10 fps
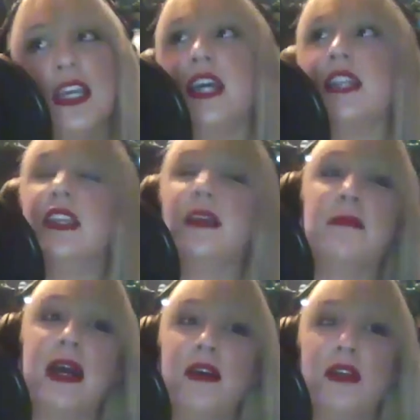at the
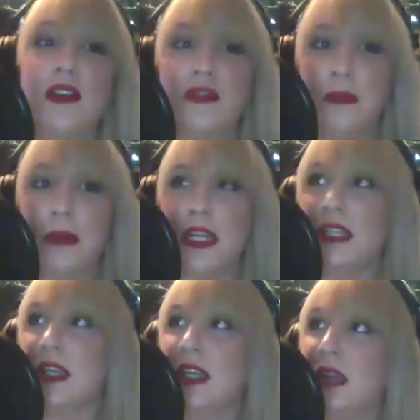amount of money
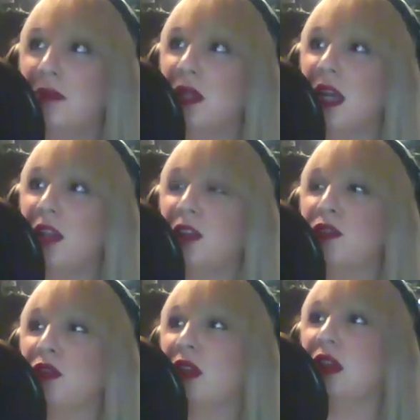that came together
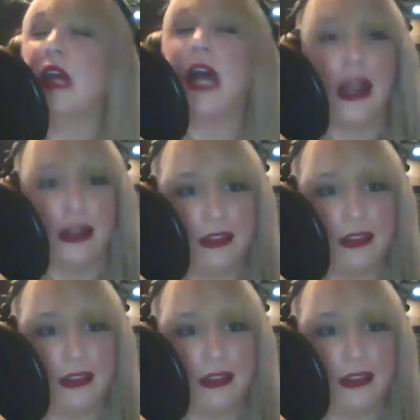for that,